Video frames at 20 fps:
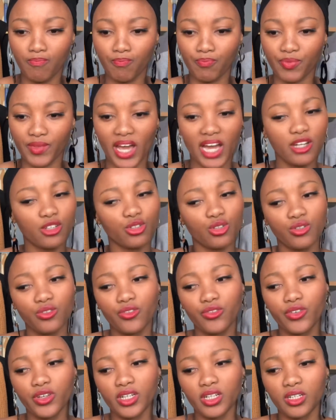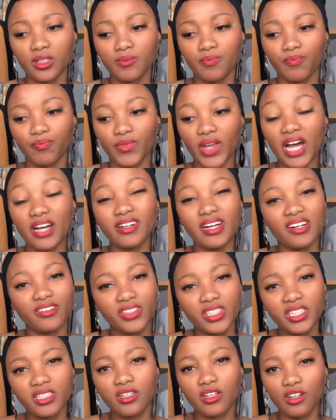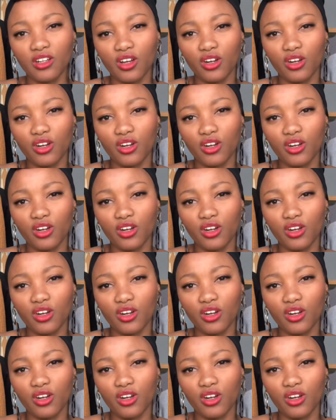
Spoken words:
I don't feel, I've seen a lot